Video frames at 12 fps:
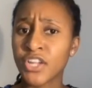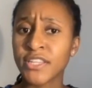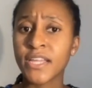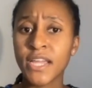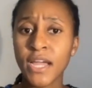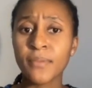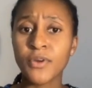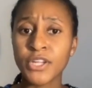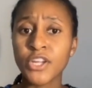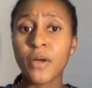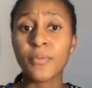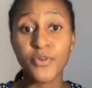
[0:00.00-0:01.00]
not the income
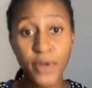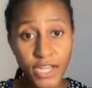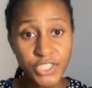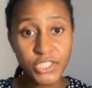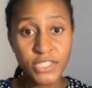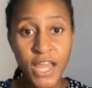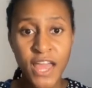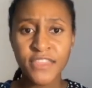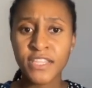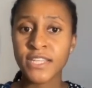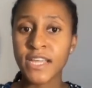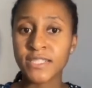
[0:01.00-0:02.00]
earning operation,
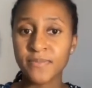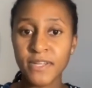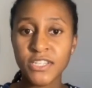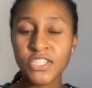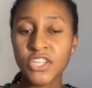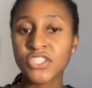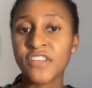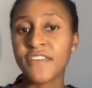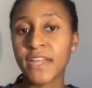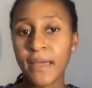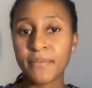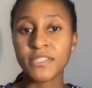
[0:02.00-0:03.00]
then the expenditure is of a
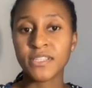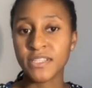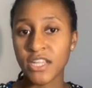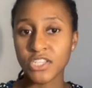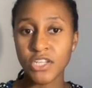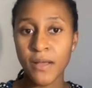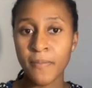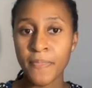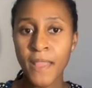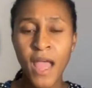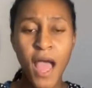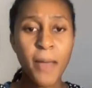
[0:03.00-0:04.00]
capital nature.
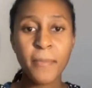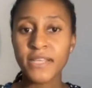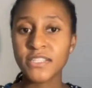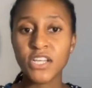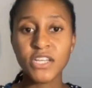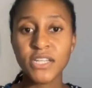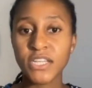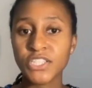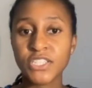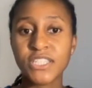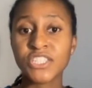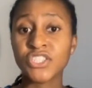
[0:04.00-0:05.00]
Amazing
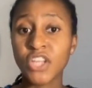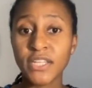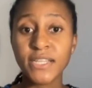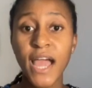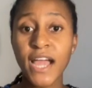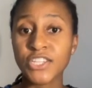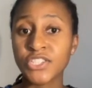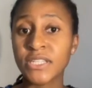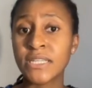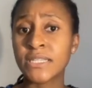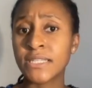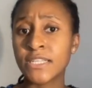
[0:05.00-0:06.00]
Connection does not
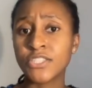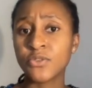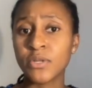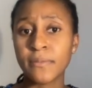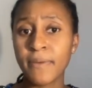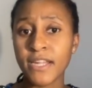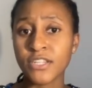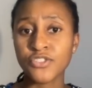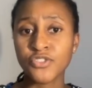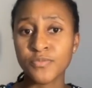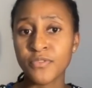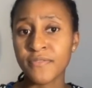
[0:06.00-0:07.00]
actually need solar panels
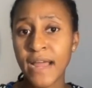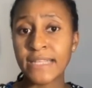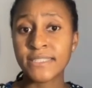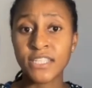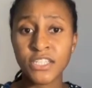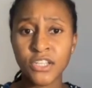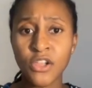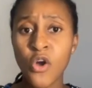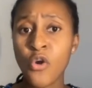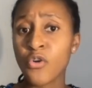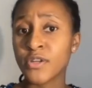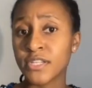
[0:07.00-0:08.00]
to provide signal
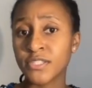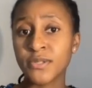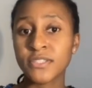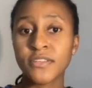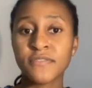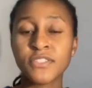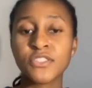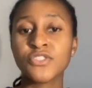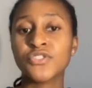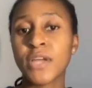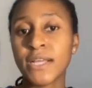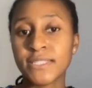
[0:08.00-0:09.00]
or network services
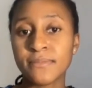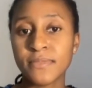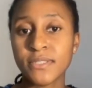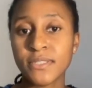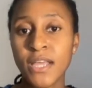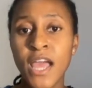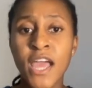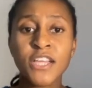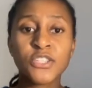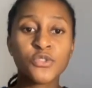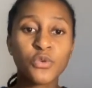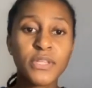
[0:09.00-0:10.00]
to customers.
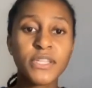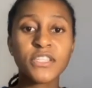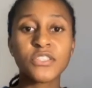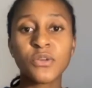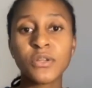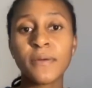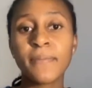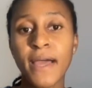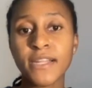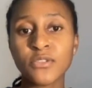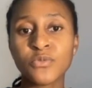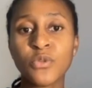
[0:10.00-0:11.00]
Installing the solar
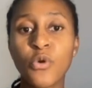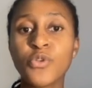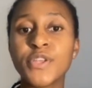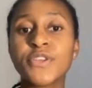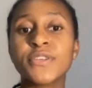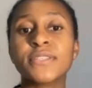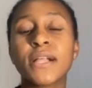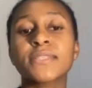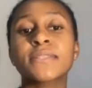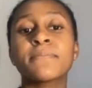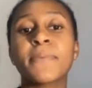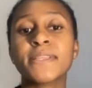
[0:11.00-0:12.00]
panels will only result
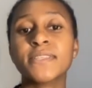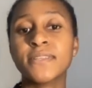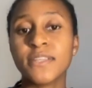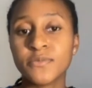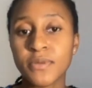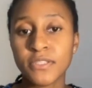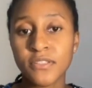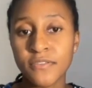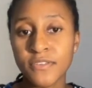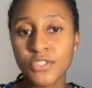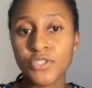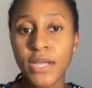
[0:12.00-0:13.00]
in better network
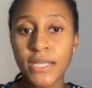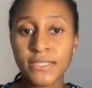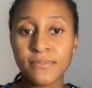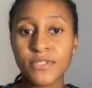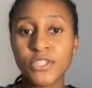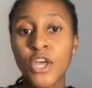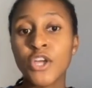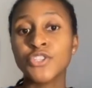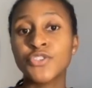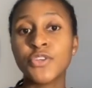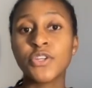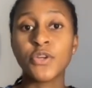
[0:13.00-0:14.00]
service to customers
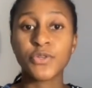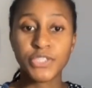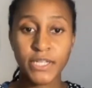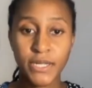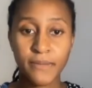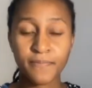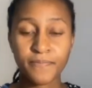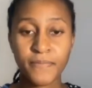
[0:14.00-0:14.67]
during load shedding.